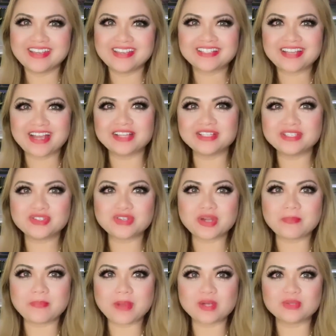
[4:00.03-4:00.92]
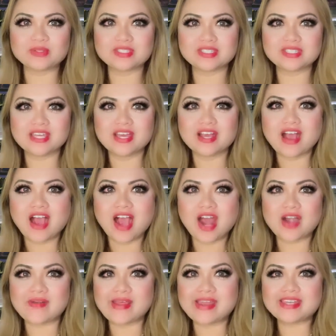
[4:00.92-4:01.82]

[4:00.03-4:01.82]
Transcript: College dropouts are at